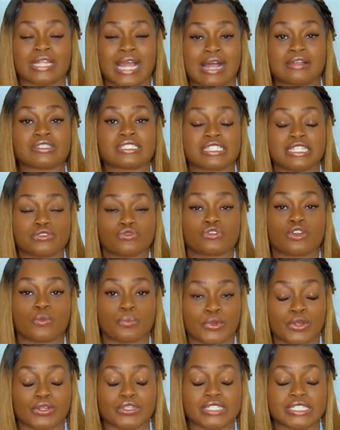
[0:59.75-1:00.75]
Down
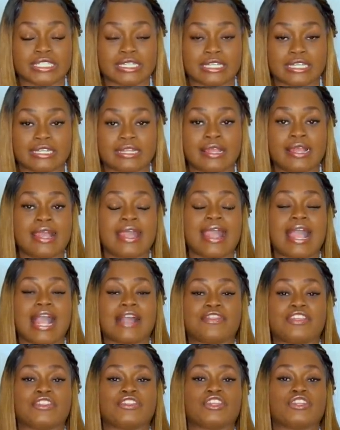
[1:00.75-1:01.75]
syndrome person.
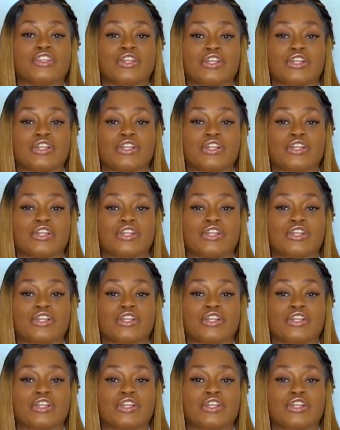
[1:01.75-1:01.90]
And then the